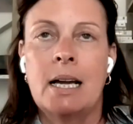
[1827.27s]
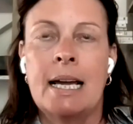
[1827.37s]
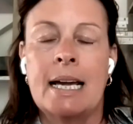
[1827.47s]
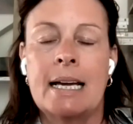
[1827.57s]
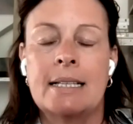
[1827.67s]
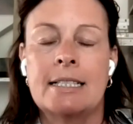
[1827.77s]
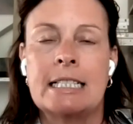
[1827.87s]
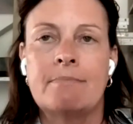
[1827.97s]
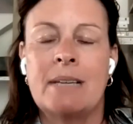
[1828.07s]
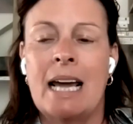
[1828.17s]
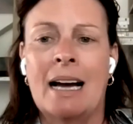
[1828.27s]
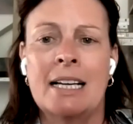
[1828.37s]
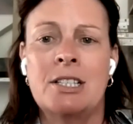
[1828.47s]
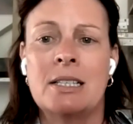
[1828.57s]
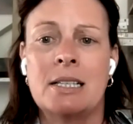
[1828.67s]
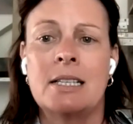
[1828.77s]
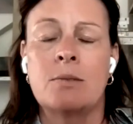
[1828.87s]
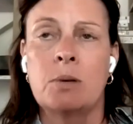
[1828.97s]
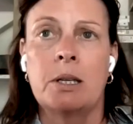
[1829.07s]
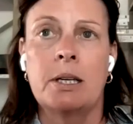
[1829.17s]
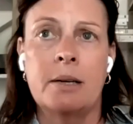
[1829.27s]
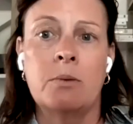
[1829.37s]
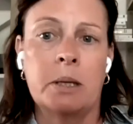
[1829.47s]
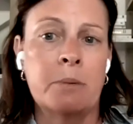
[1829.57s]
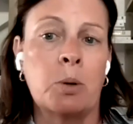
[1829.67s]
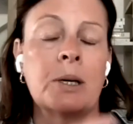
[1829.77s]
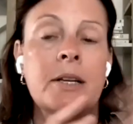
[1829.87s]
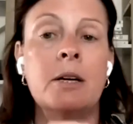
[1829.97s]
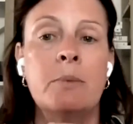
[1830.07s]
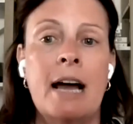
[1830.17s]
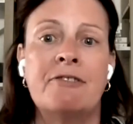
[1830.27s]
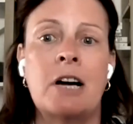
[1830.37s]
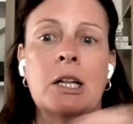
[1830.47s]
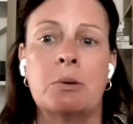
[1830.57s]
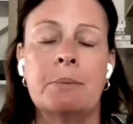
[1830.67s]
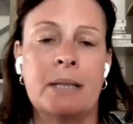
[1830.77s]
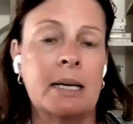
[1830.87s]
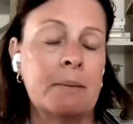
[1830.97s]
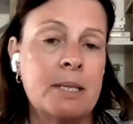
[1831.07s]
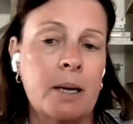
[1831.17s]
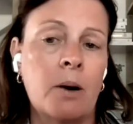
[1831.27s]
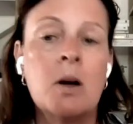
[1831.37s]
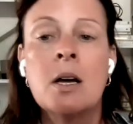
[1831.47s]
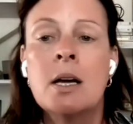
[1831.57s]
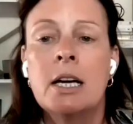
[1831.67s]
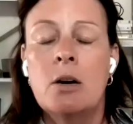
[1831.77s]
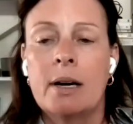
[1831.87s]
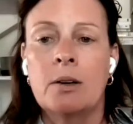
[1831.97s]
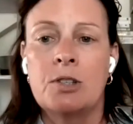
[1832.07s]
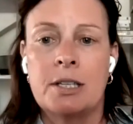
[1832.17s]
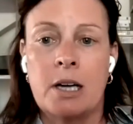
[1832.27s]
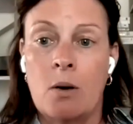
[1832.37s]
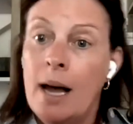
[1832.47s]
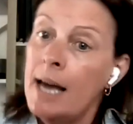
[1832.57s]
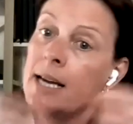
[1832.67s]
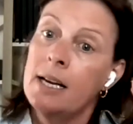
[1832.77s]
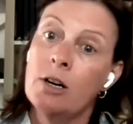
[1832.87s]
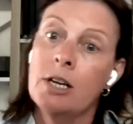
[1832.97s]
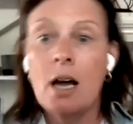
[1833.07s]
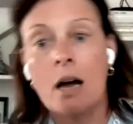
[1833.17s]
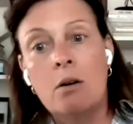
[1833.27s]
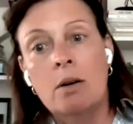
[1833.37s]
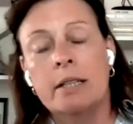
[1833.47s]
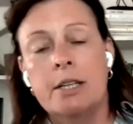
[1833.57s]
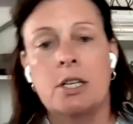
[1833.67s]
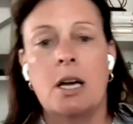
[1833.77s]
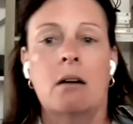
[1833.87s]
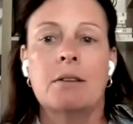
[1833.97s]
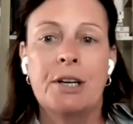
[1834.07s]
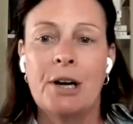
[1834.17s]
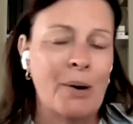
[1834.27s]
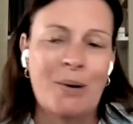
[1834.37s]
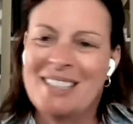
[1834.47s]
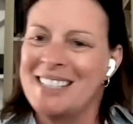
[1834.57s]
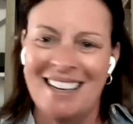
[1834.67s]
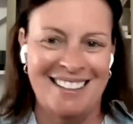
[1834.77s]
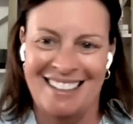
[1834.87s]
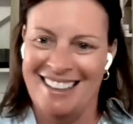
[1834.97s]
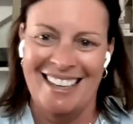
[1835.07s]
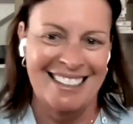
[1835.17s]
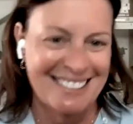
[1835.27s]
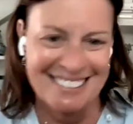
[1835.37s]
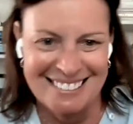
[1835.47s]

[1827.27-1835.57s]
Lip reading: And yeah, it's really, really important. And then we have follow-up time. So, I don't just go, hey, here you go, and let you go. It's not like that.